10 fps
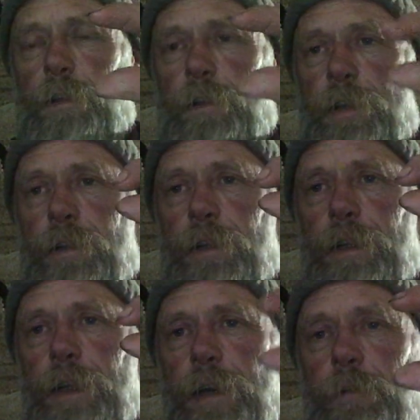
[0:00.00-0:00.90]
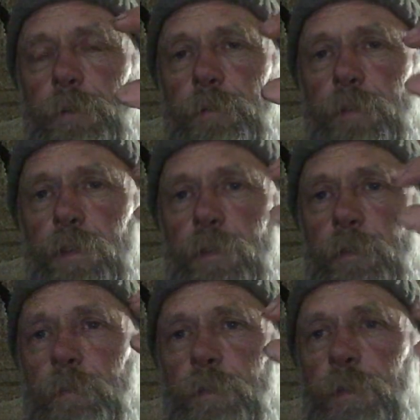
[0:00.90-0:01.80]
thing like that with two
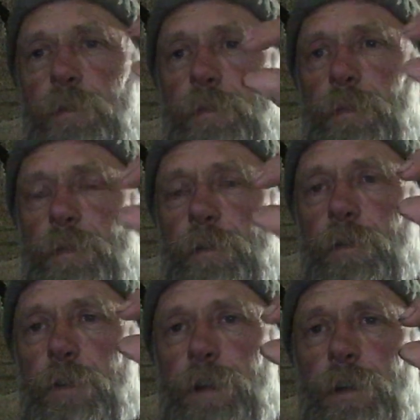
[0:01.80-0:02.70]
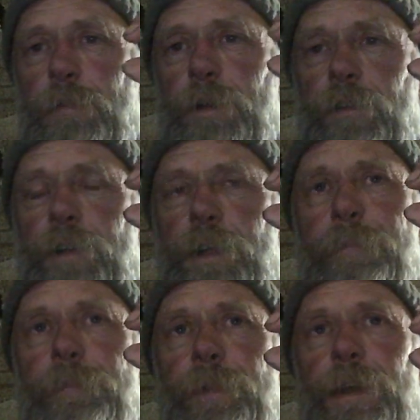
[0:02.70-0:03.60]
threaded bits in it,
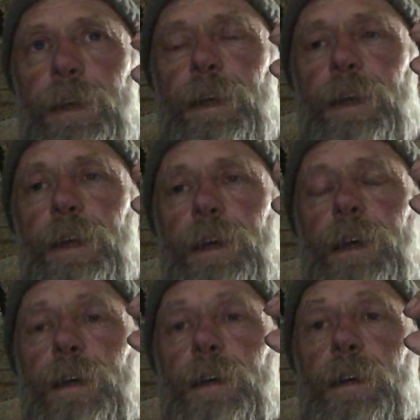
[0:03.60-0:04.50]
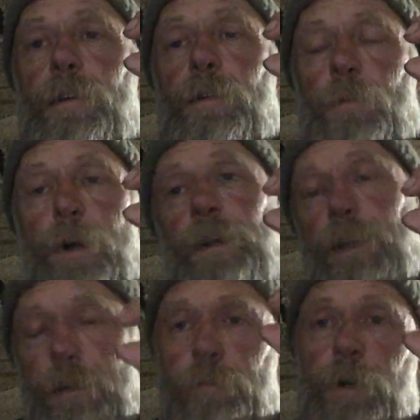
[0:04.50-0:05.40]
one
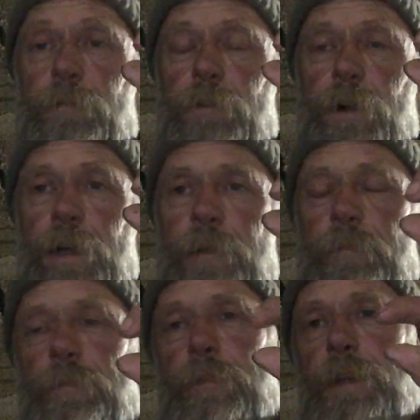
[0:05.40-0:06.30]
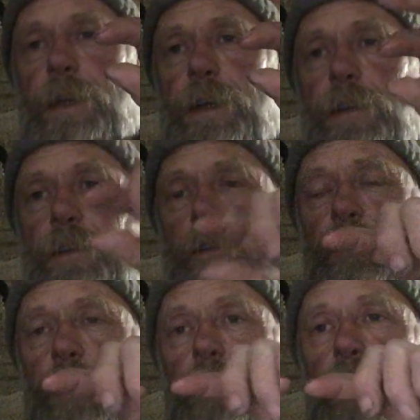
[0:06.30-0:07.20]
left, one right. And
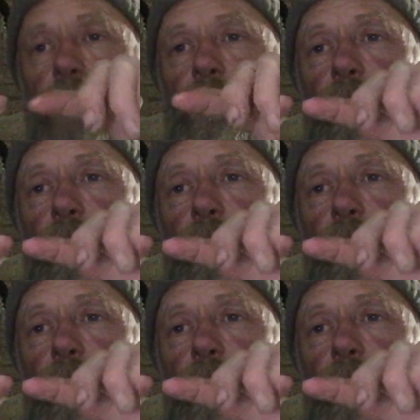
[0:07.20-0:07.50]
so as you